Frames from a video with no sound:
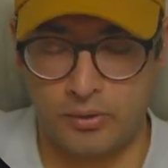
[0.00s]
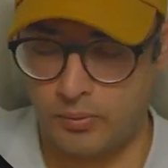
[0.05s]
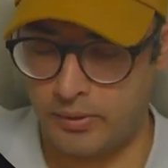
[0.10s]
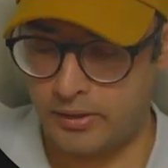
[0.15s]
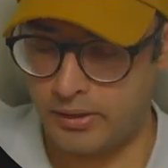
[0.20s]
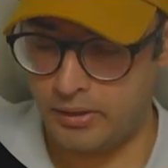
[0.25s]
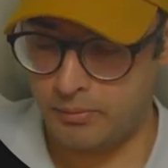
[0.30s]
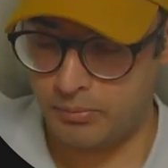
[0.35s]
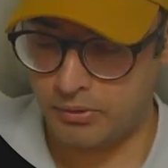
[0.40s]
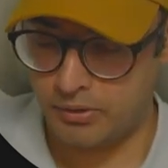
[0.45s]
but
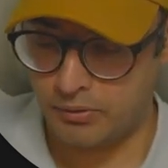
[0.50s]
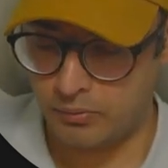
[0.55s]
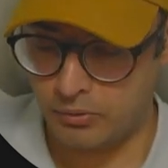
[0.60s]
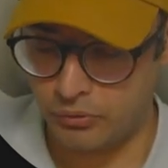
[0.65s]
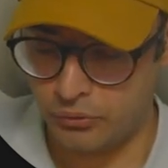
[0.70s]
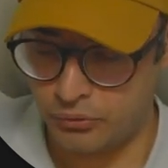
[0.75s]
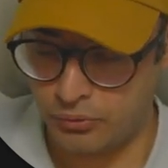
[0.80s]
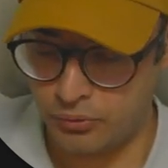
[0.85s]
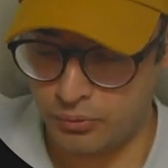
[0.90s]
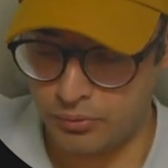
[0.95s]
it will
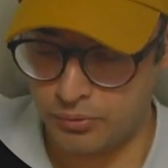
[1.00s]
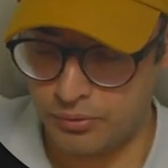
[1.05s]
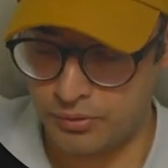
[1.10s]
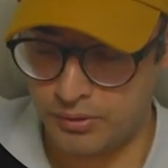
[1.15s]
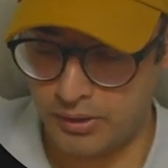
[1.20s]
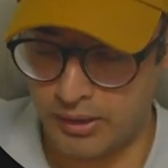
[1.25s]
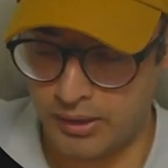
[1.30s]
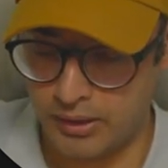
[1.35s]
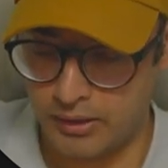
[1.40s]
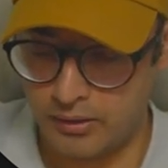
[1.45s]
use a
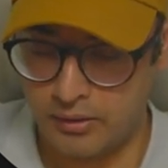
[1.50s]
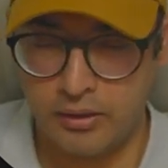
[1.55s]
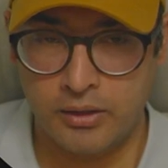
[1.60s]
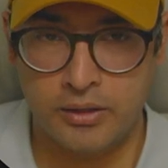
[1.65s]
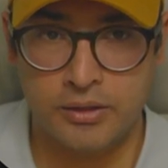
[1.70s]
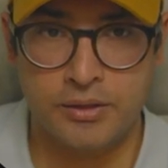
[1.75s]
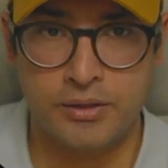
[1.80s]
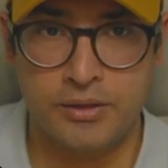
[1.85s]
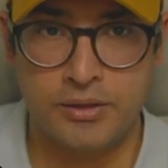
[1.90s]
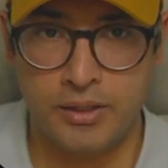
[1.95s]

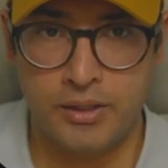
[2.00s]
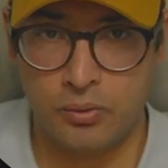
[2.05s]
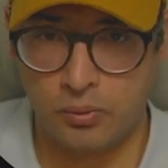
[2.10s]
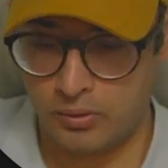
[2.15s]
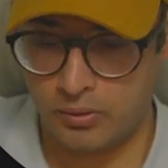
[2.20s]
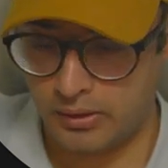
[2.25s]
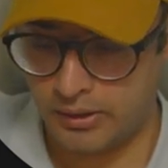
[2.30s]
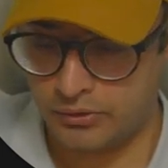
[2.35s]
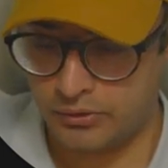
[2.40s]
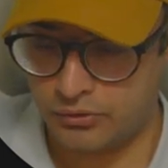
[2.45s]
SQL
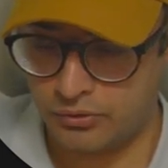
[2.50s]
agent.